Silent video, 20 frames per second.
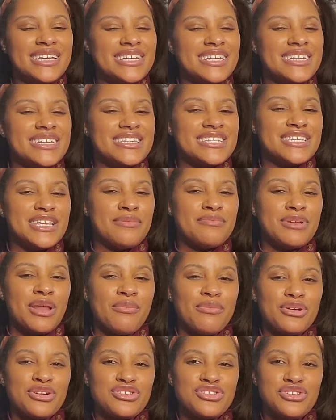Tip
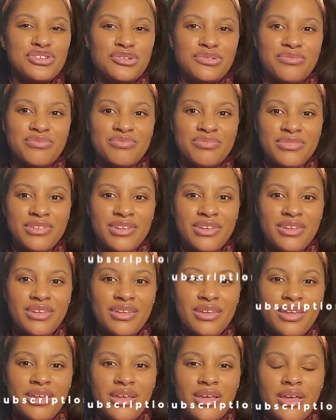number 2,
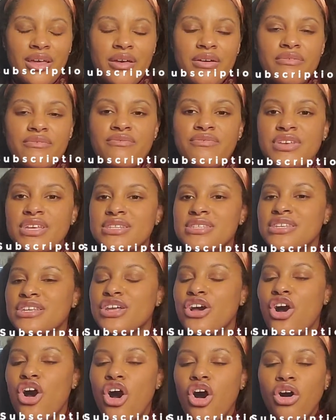visit
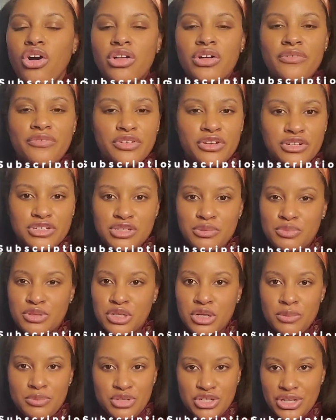all of your
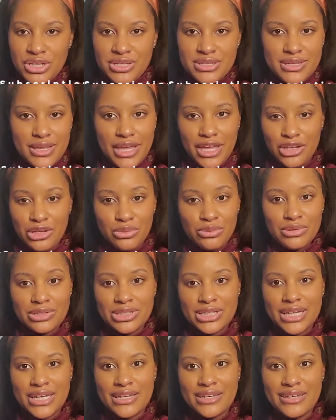subscriptions
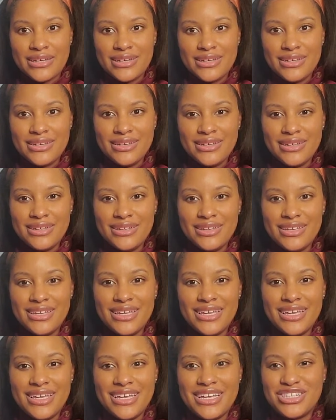annually.
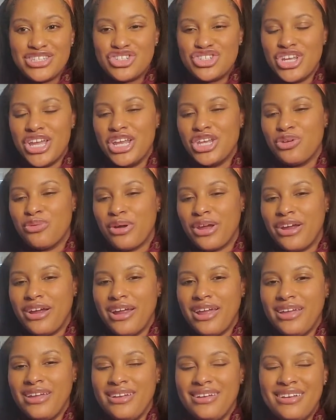It's January.
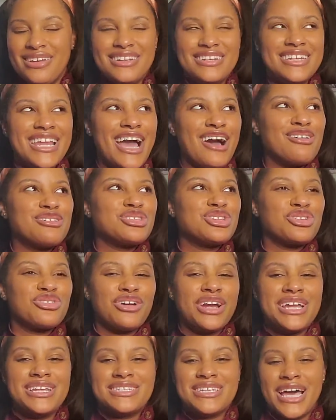Now is a
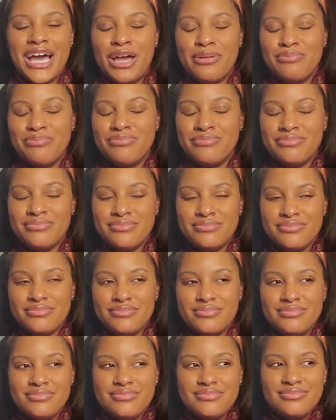great time.
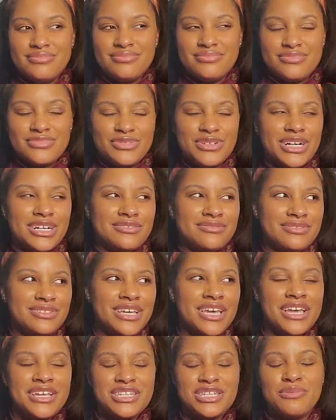Well,
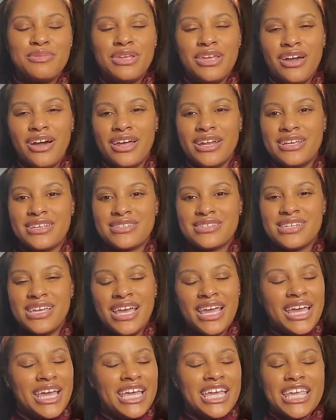to be honest,
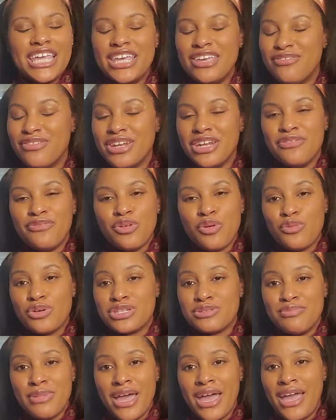even if it was
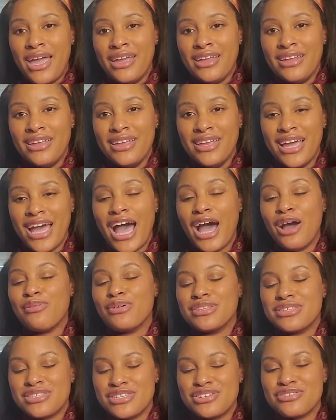May, I would
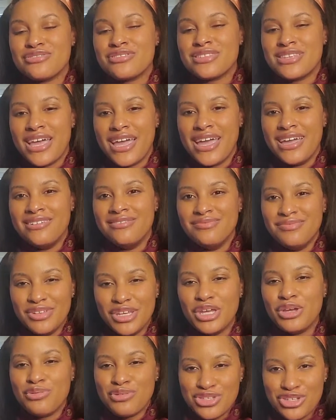still say
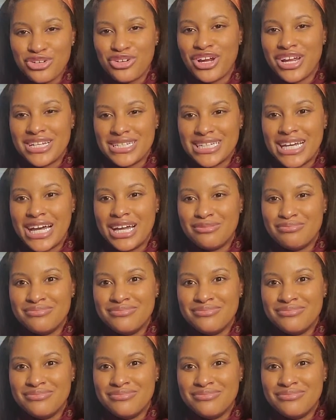it was a great time.